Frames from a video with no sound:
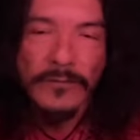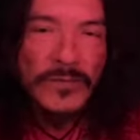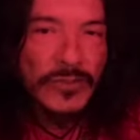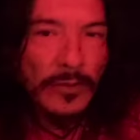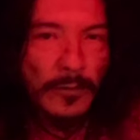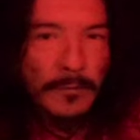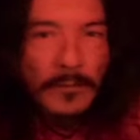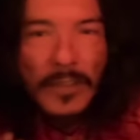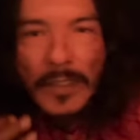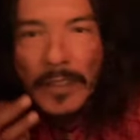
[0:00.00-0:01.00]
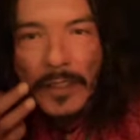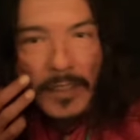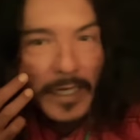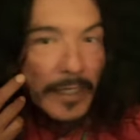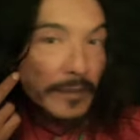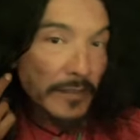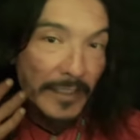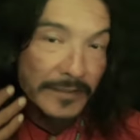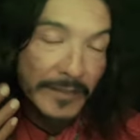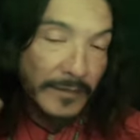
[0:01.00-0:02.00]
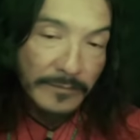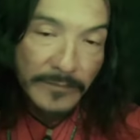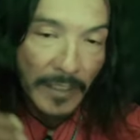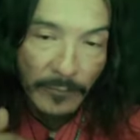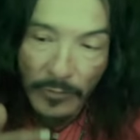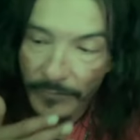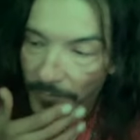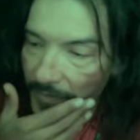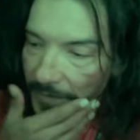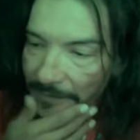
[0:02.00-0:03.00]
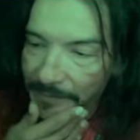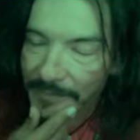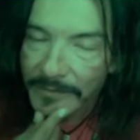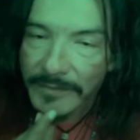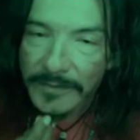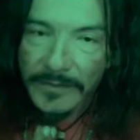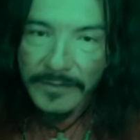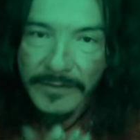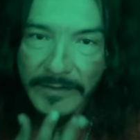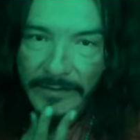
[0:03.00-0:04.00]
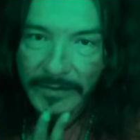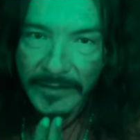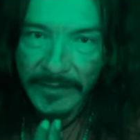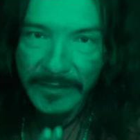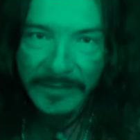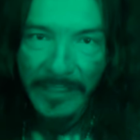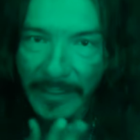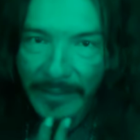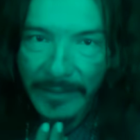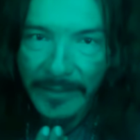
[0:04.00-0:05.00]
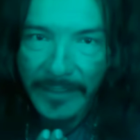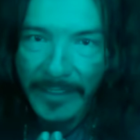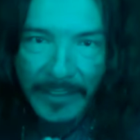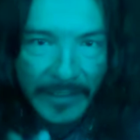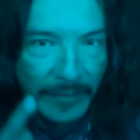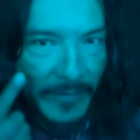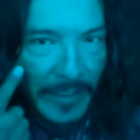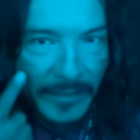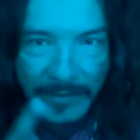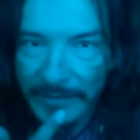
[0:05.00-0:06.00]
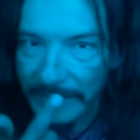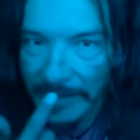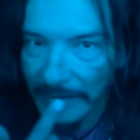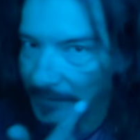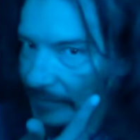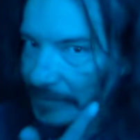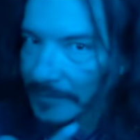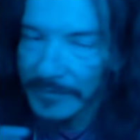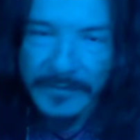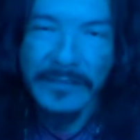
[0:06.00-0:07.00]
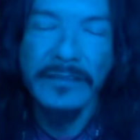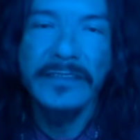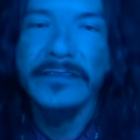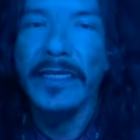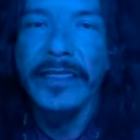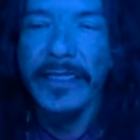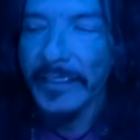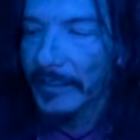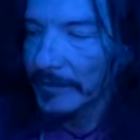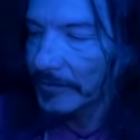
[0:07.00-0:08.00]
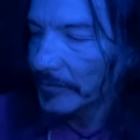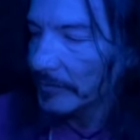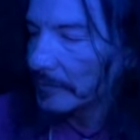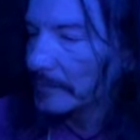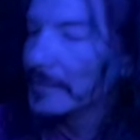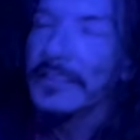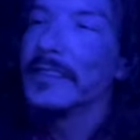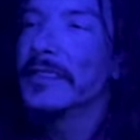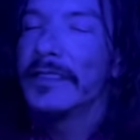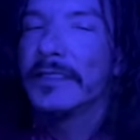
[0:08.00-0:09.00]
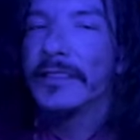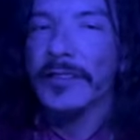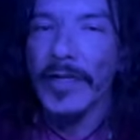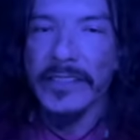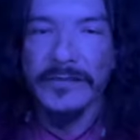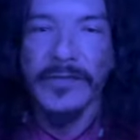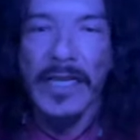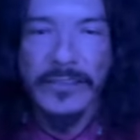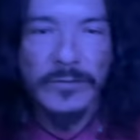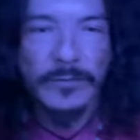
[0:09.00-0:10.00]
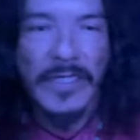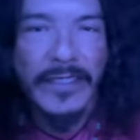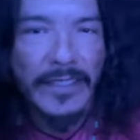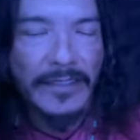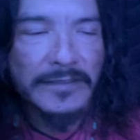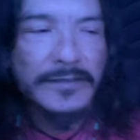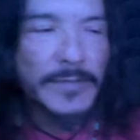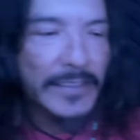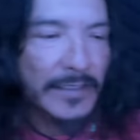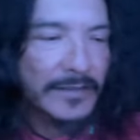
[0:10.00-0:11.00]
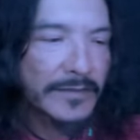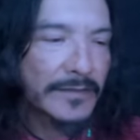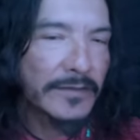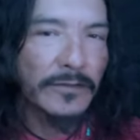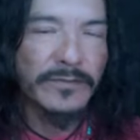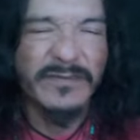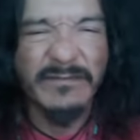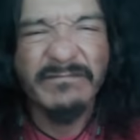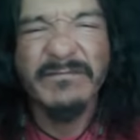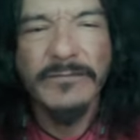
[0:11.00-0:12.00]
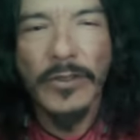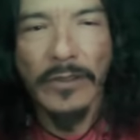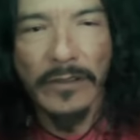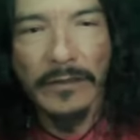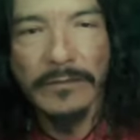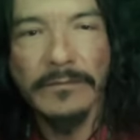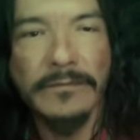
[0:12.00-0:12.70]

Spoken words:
So, I worked for years in the sun, and I never had these things until I started getting into crazy fights with my ex because of her,